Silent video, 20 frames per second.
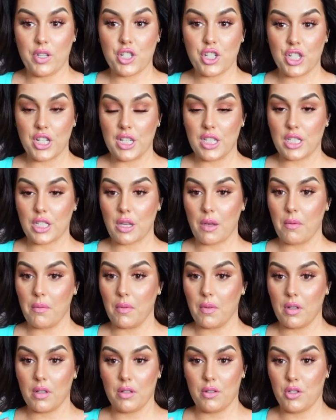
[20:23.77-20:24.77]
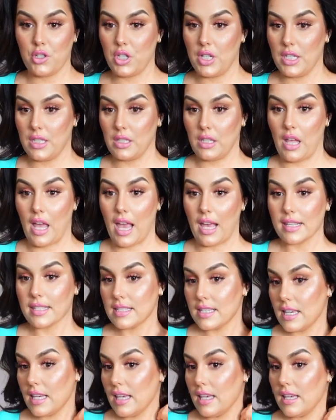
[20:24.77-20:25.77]
She's she's
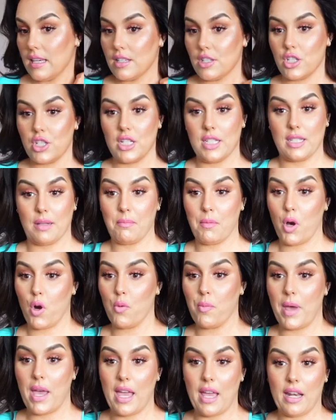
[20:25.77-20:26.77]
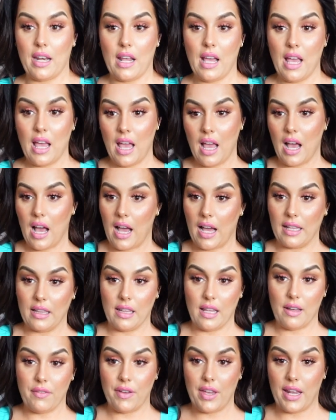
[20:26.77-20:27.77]
classy. She's a moment. I
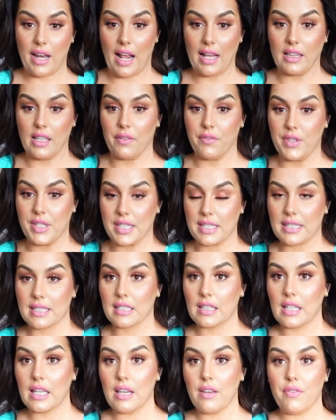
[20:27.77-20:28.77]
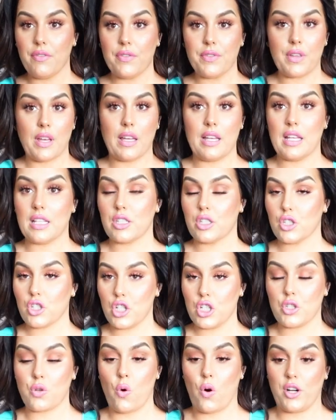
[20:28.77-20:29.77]
love it. I love the sleeve. It's
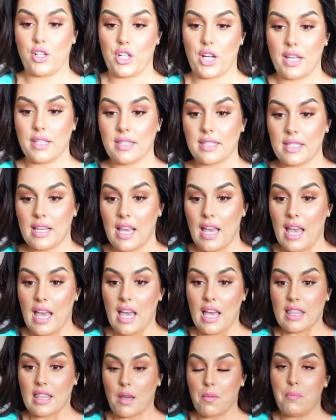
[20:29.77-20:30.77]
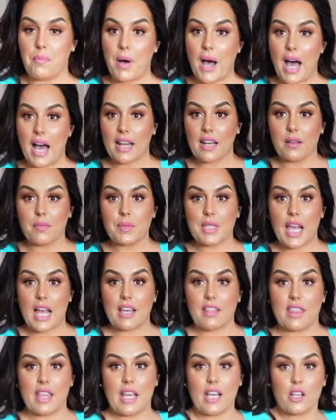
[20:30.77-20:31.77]
she's gorgeous. The bottoms
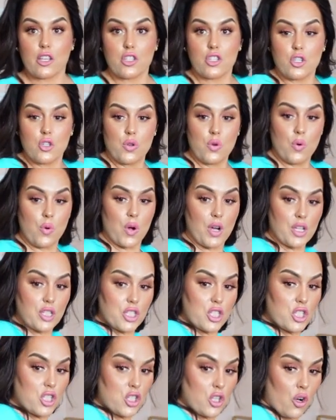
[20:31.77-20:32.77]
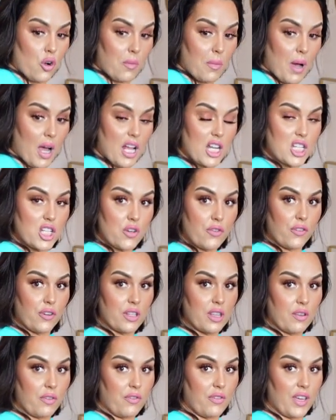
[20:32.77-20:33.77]
I think do so much for
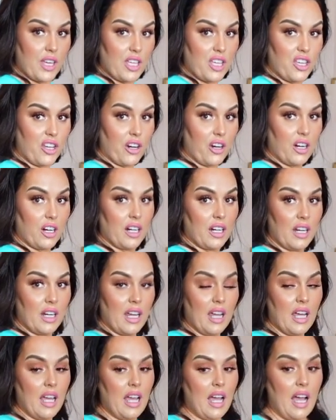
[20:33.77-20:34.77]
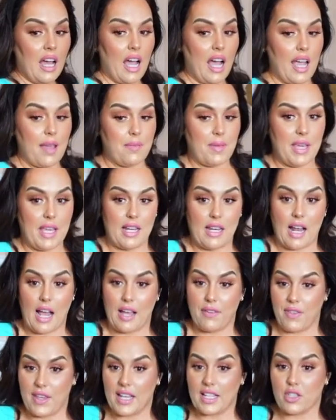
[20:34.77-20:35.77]
the figure. I mean,
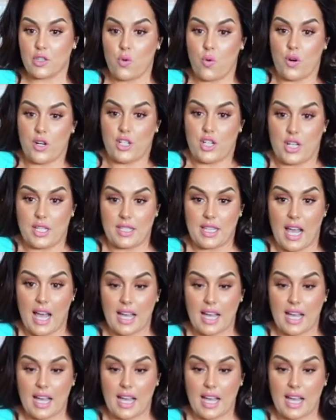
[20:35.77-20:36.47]
I think it's gorgeous.